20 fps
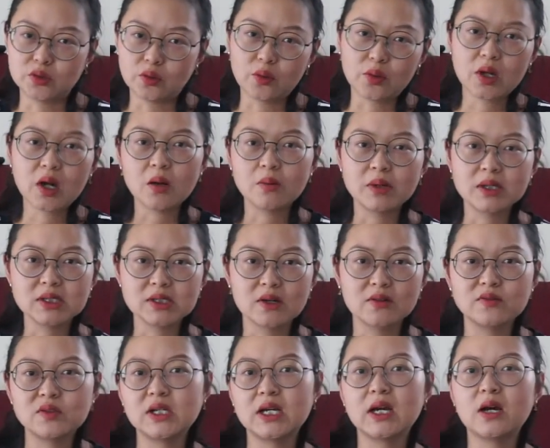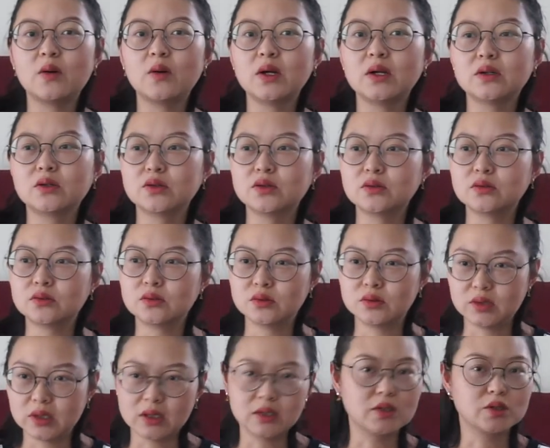calm myself down
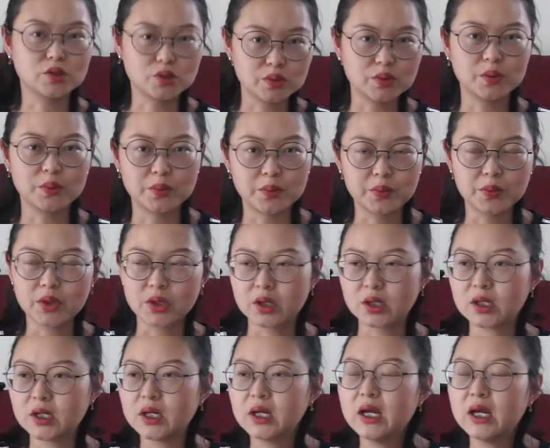and do the work.